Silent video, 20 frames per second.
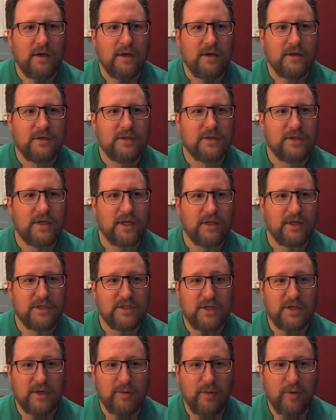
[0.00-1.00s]
So now let's
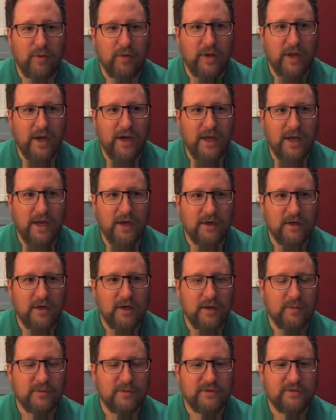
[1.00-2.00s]
talk about where that n
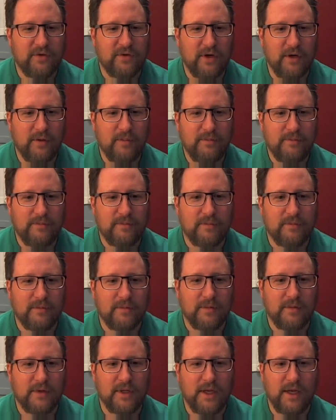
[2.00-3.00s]
comes from.
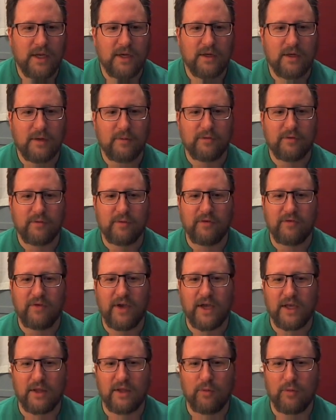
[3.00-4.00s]
The n comes from the
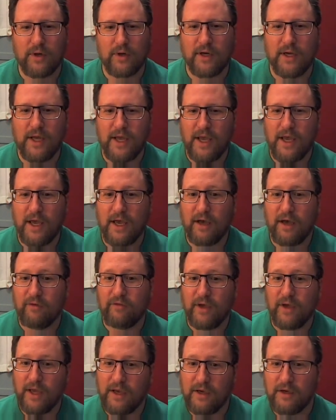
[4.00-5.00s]
fact that we're going to have
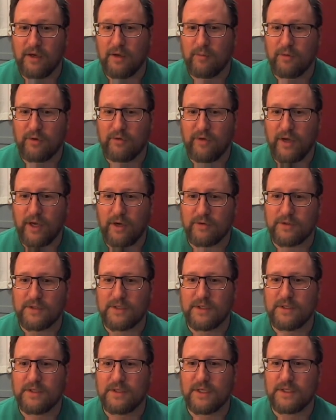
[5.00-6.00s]
n number of
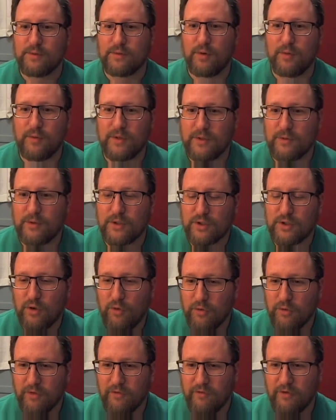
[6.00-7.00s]
houses. That's what we were
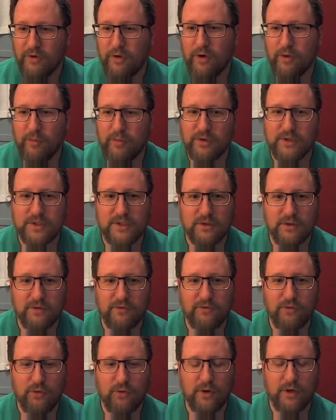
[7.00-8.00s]
told the variable stood
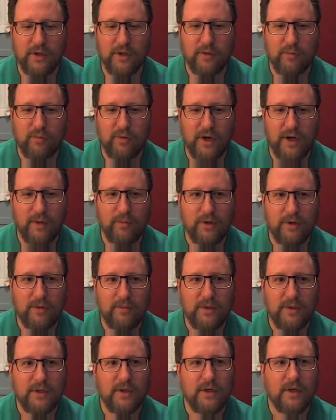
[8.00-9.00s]
for in the problem.